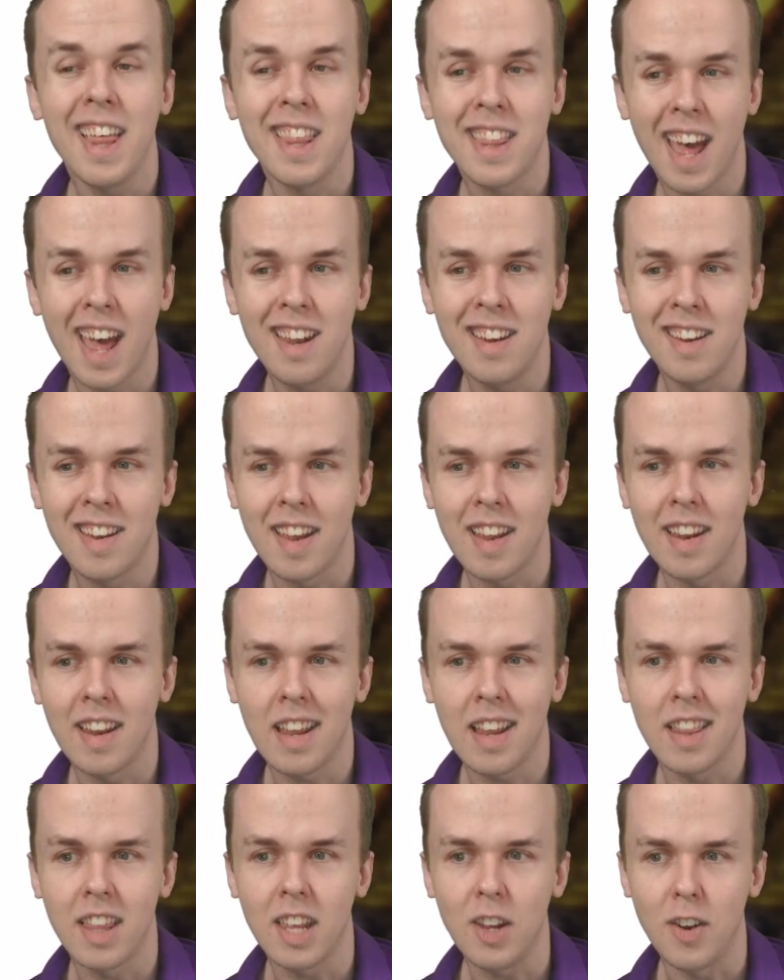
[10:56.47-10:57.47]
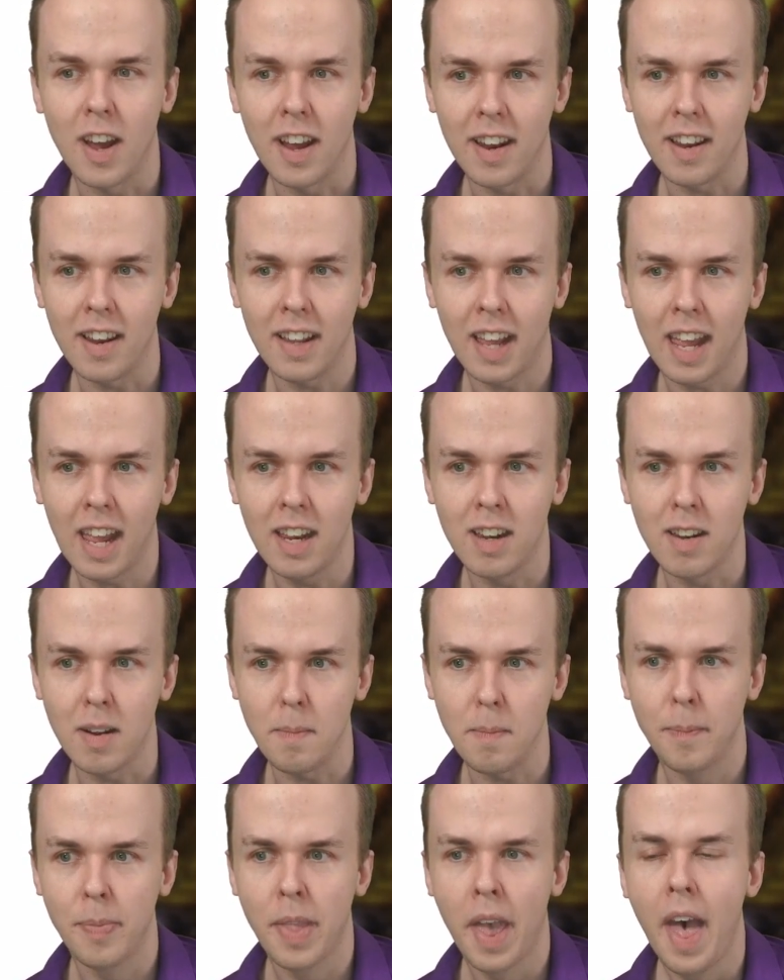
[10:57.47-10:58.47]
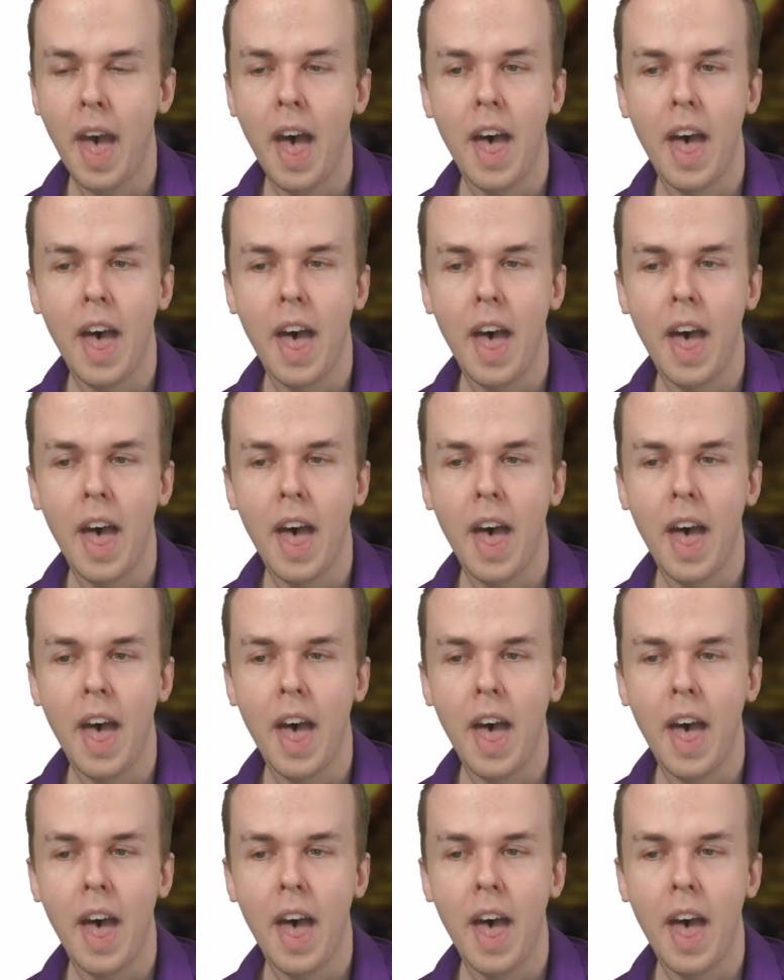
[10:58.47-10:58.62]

than did in the United Kingdom.